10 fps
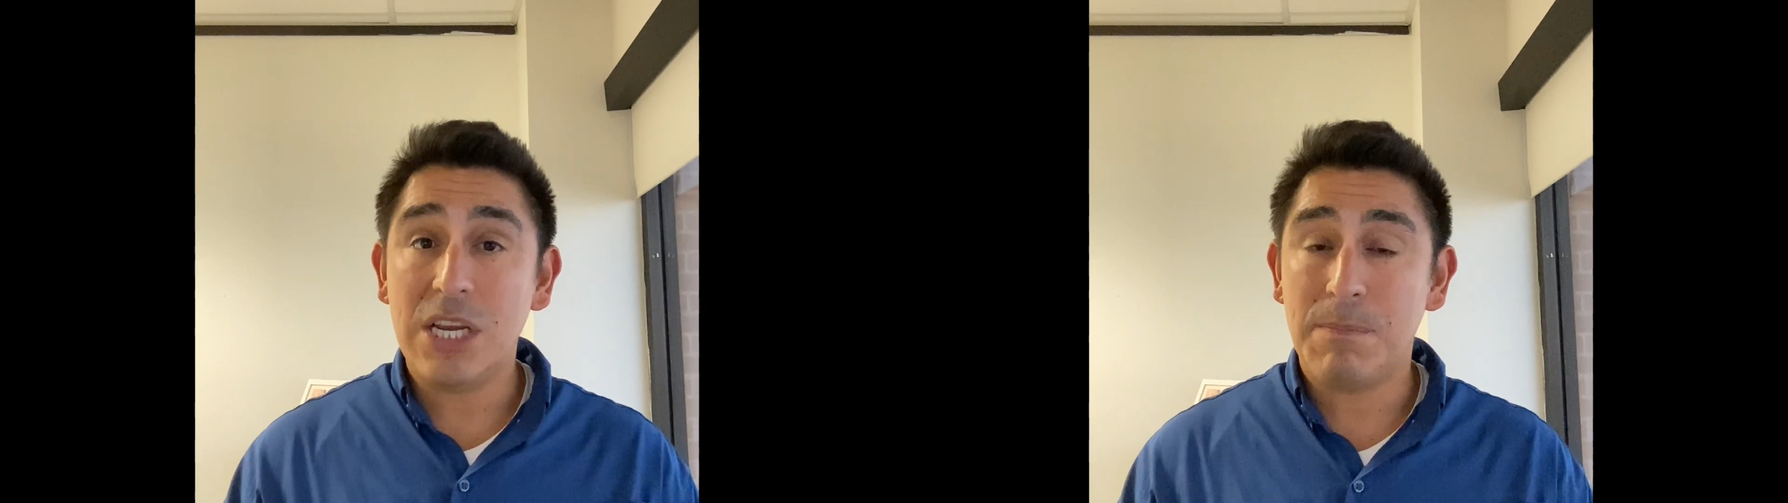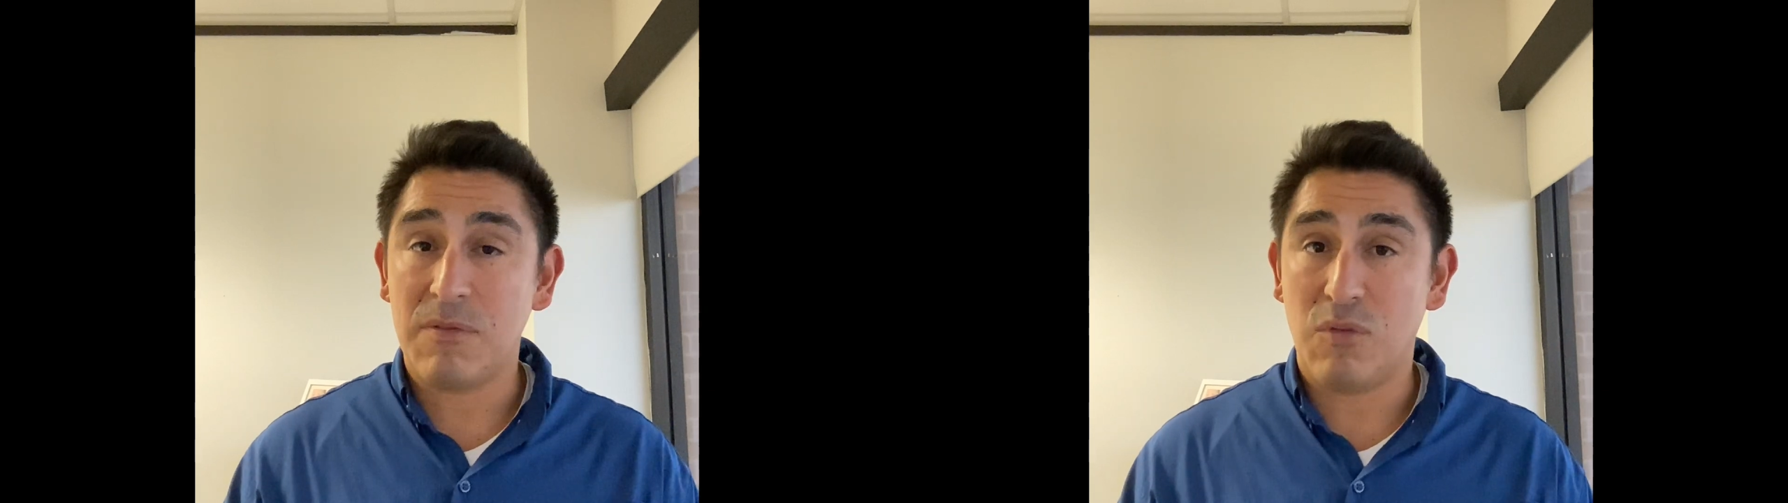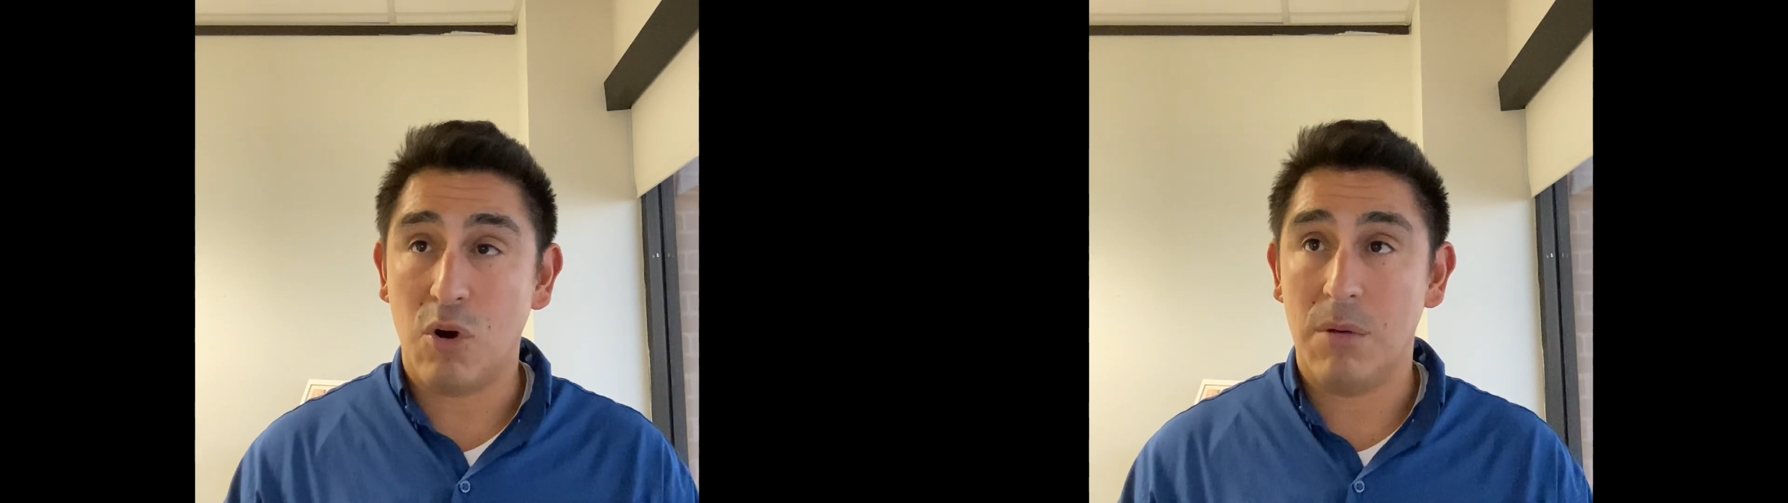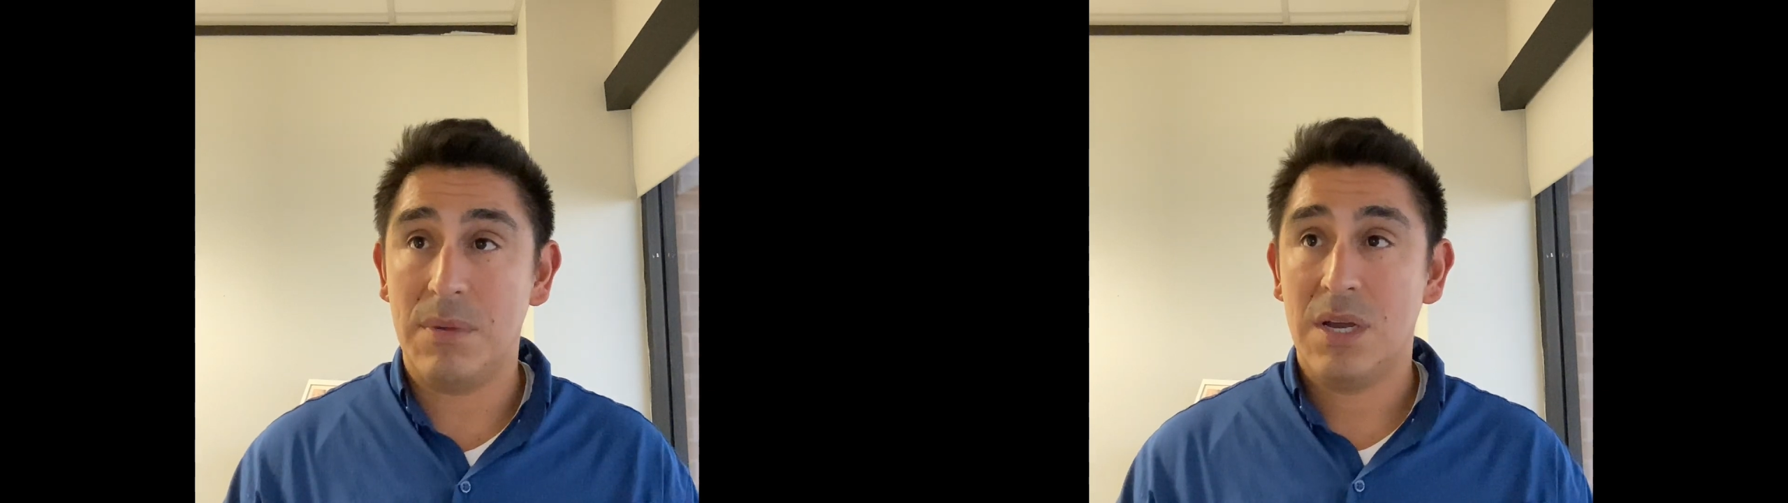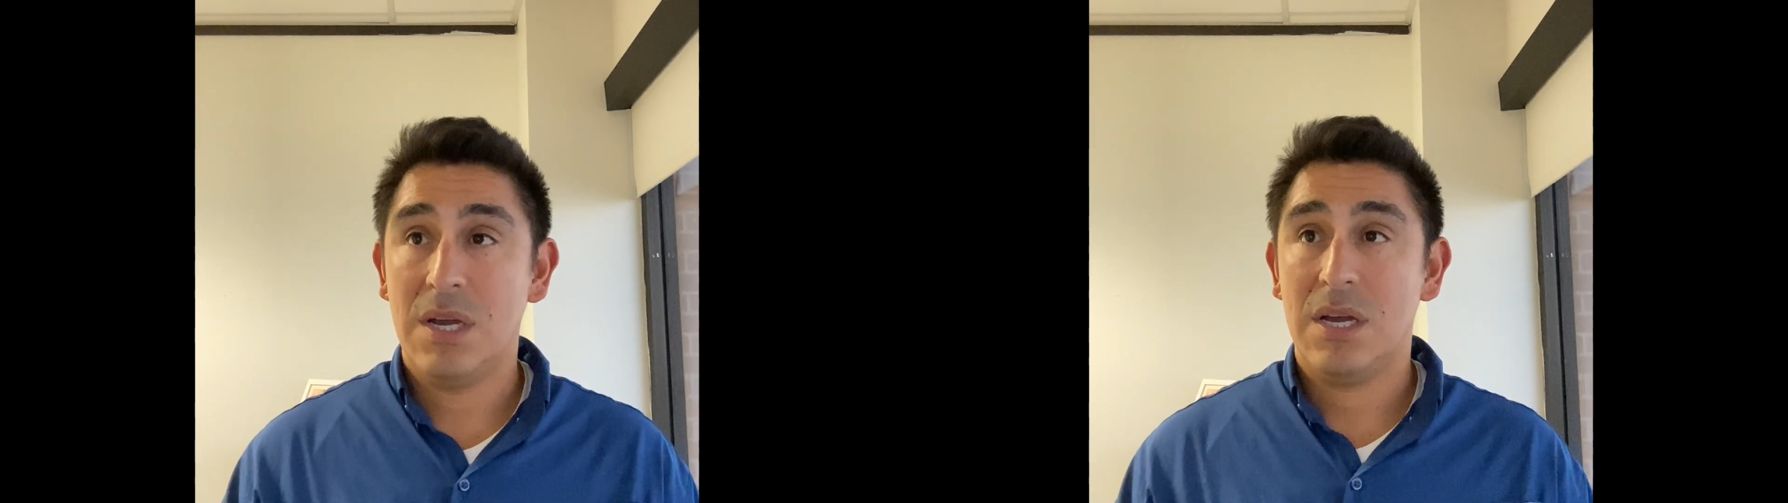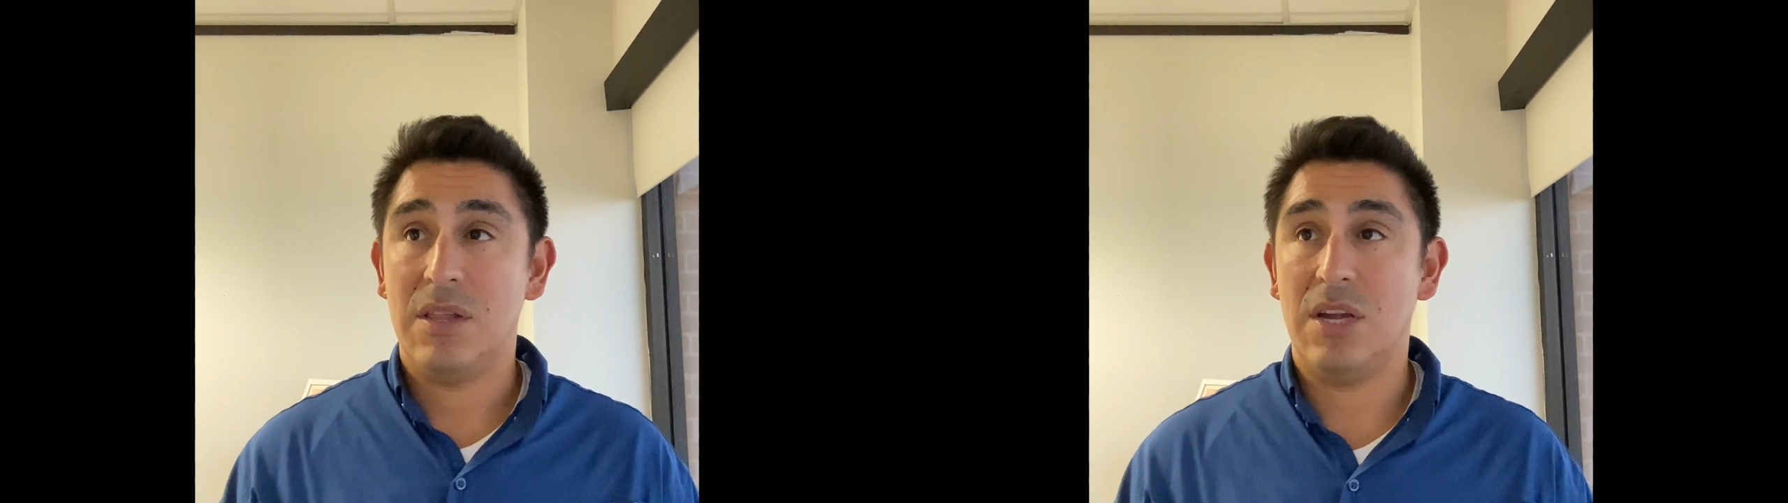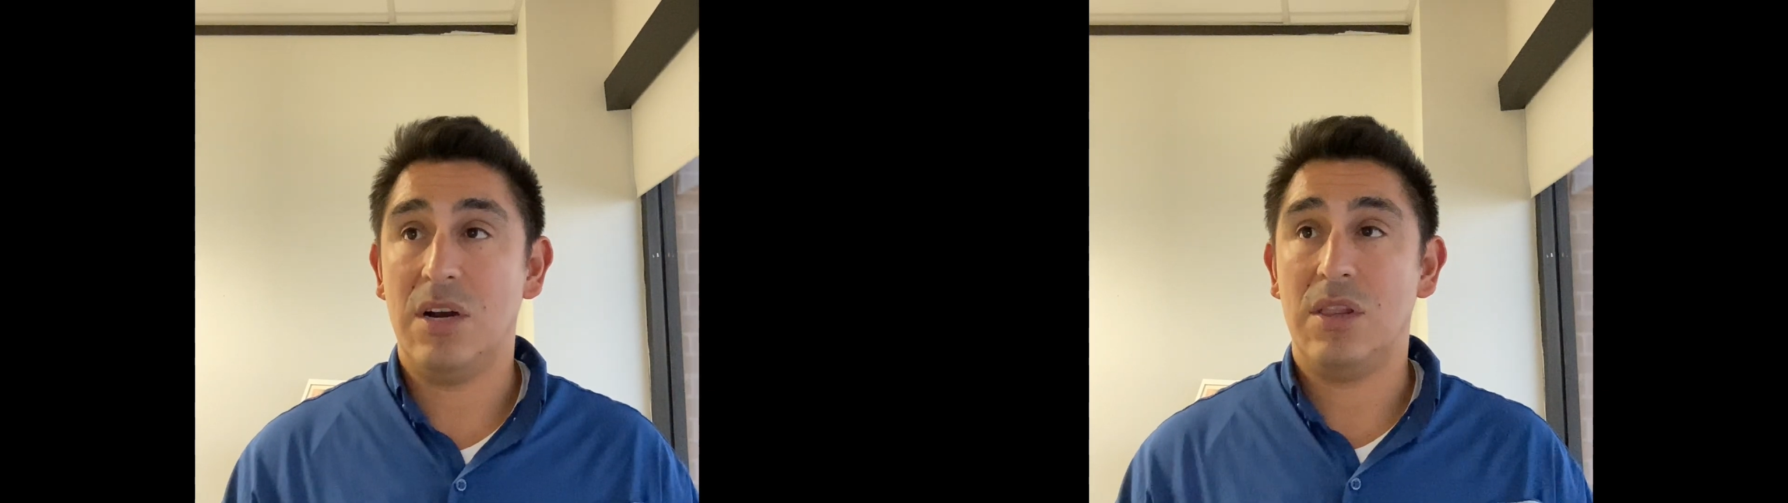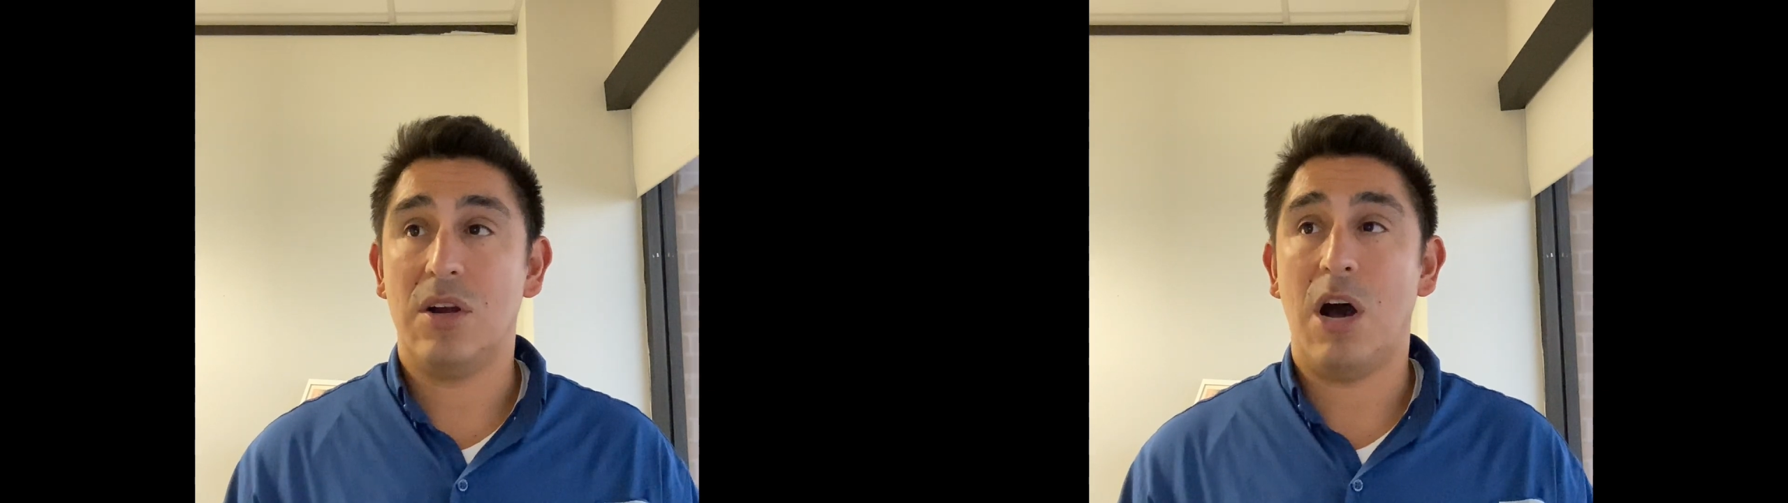perform their